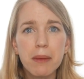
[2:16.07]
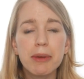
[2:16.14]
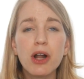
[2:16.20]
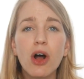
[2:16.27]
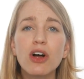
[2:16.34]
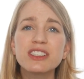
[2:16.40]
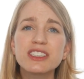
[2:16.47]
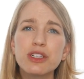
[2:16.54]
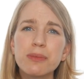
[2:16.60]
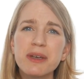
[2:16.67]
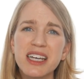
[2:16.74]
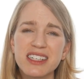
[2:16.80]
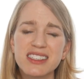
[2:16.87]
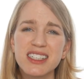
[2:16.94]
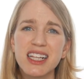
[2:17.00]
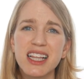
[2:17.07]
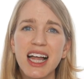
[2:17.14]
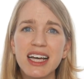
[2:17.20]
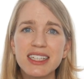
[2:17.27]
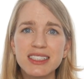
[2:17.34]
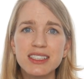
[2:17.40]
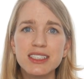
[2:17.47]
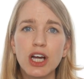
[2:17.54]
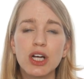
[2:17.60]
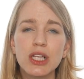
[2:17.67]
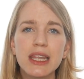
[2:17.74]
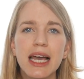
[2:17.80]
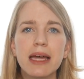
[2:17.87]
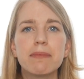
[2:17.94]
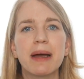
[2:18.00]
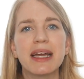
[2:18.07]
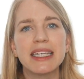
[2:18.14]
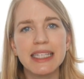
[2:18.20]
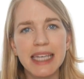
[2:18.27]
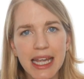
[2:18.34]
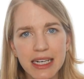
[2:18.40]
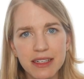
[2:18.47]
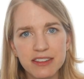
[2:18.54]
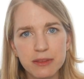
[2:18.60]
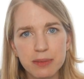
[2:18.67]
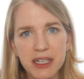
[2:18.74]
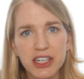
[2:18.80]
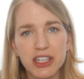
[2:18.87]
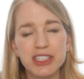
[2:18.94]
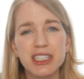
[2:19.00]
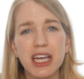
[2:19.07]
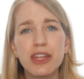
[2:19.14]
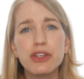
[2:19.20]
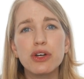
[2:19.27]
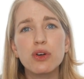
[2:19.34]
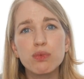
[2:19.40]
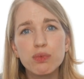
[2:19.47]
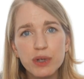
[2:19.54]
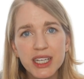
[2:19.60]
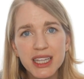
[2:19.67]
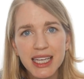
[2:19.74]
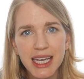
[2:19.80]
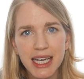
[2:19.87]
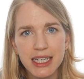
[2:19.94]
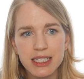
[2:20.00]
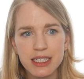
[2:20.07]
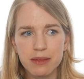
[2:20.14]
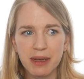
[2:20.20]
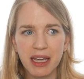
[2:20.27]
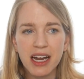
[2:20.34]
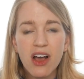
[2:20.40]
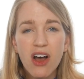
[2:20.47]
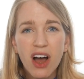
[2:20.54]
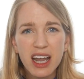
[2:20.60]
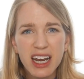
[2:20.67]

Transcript: but also because the classes are led by native speakers and they're really intimate.